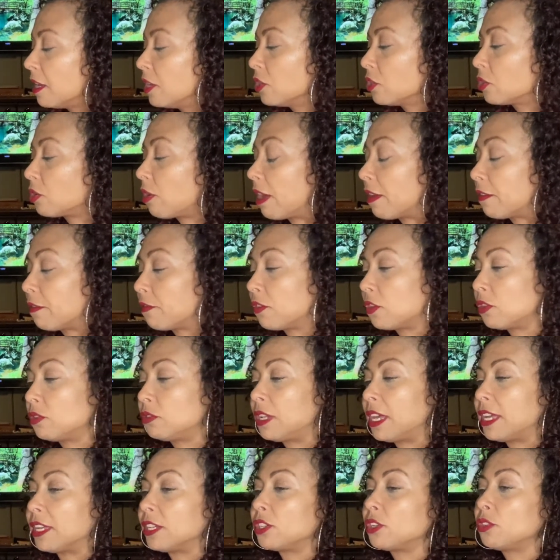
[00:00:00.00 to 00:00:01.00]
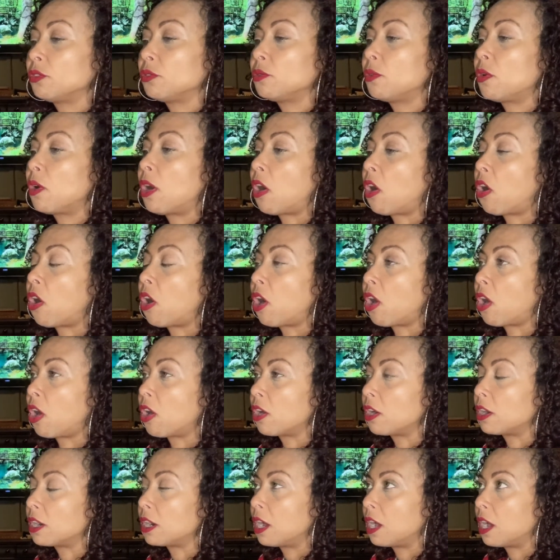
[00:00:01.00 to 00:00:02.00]
So I feel like you
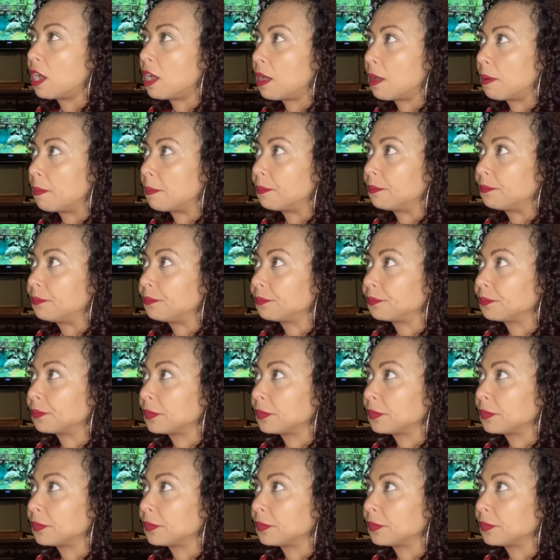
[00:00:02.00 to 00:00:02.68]
are um,